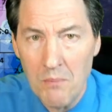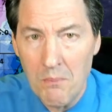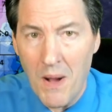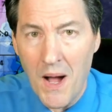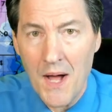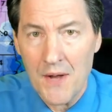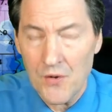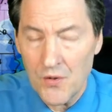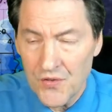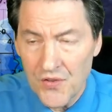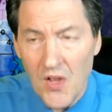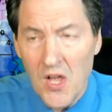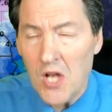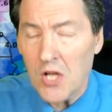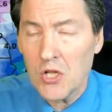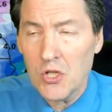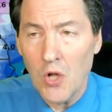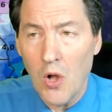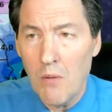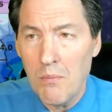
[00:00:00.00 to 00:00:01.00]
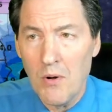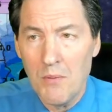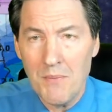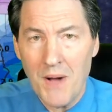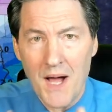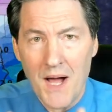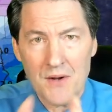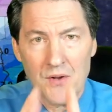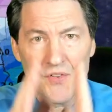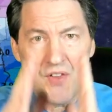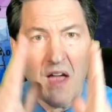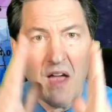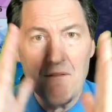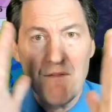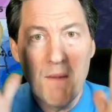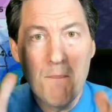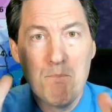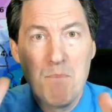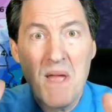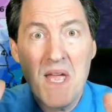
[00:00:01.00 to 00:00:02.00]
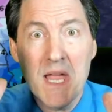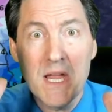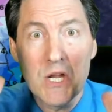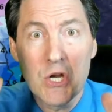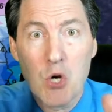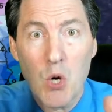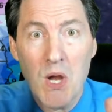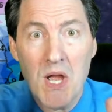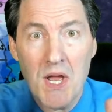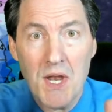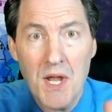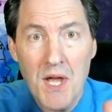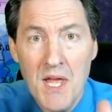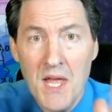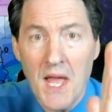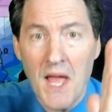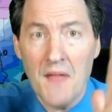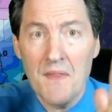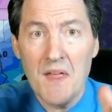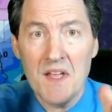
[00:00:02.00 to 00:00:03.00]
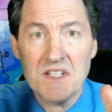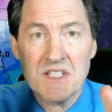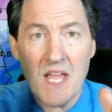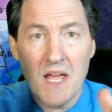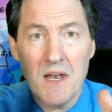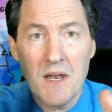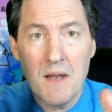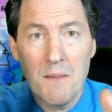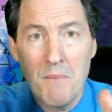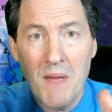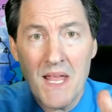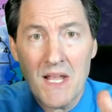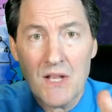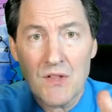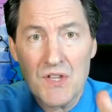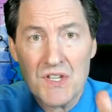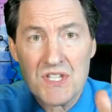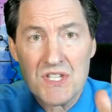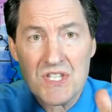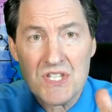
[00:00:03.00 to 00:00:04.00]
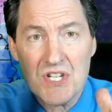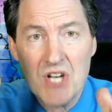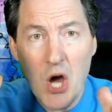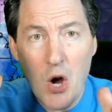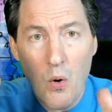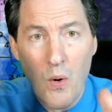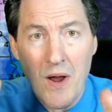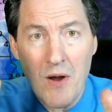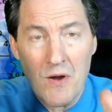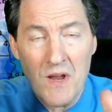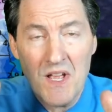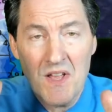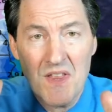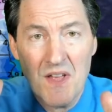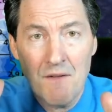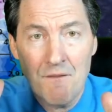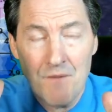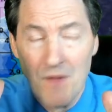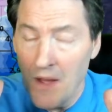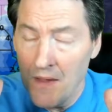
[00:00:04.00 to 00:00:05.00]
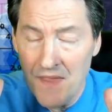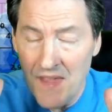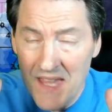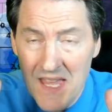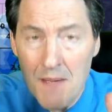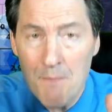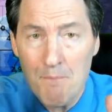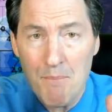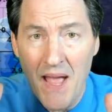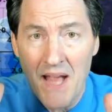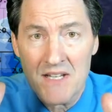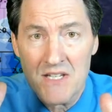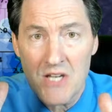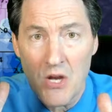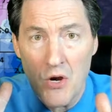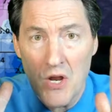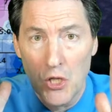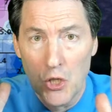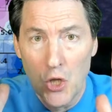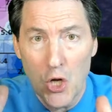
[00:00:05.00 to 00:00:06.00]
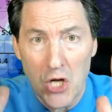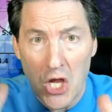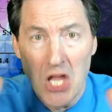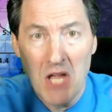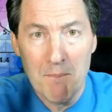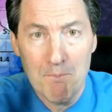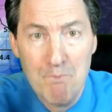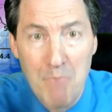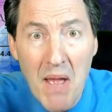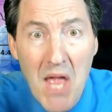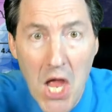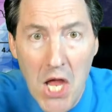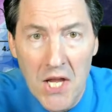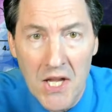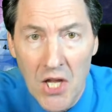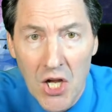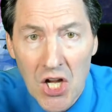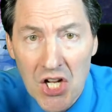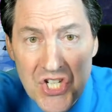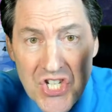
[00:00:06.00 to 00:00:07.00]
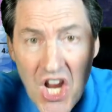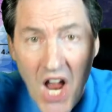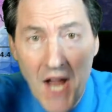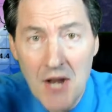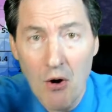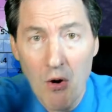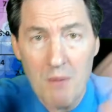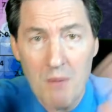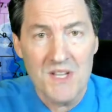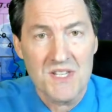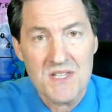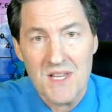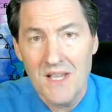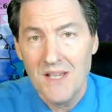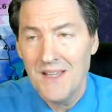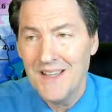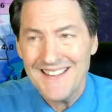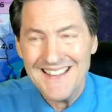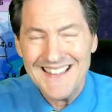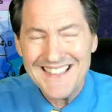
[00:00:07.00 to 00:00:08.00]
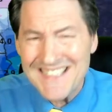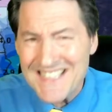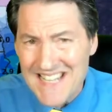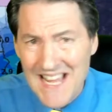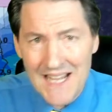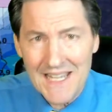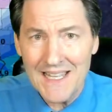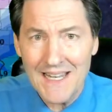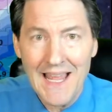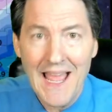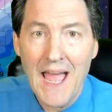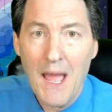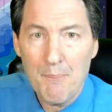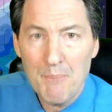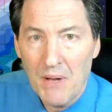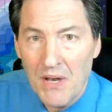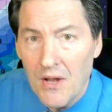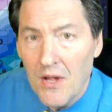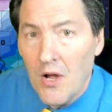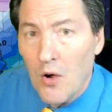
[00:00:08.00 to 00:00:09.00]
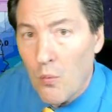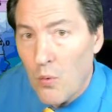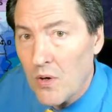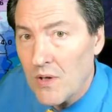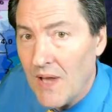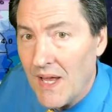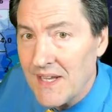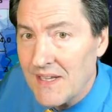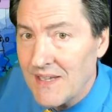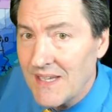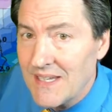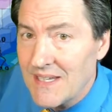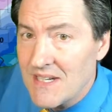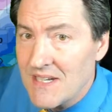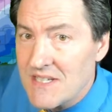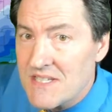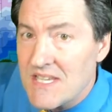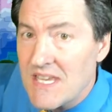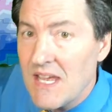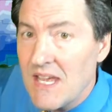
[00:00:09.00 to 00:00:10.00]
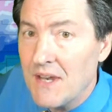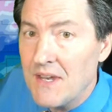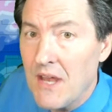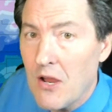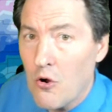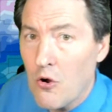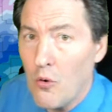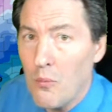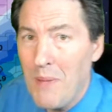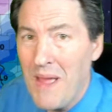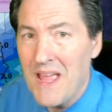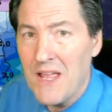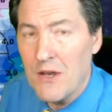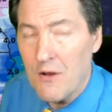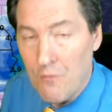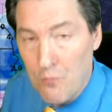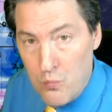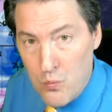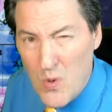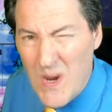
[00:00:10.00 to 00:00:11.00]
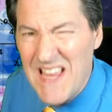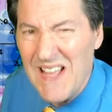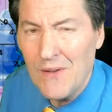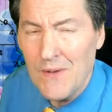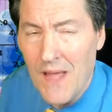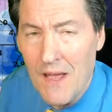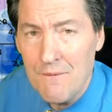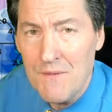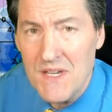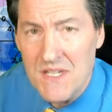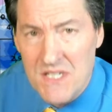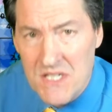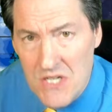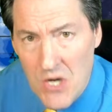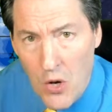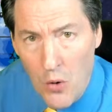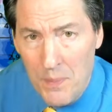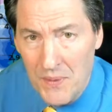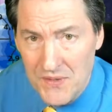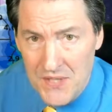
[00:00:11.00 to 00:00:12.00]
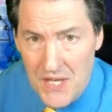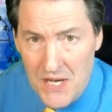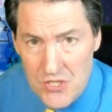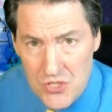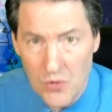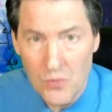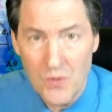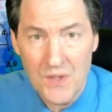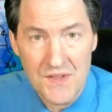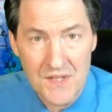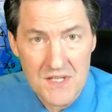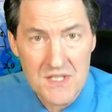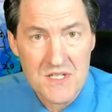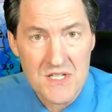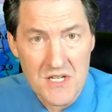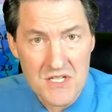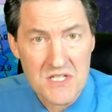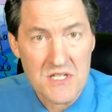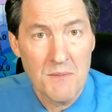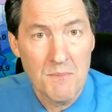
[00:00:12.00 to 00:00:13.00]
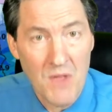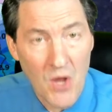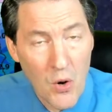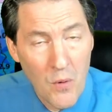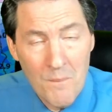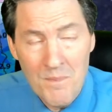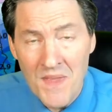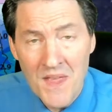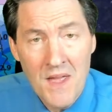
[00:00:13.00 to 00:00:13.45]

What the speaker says: models. Global models have a big grid, and they tend to make the snow area, the impact area, look big, ginormous. It's not going to happen. We're likely going to see a narrow band of real heavy snow potential with this system, though.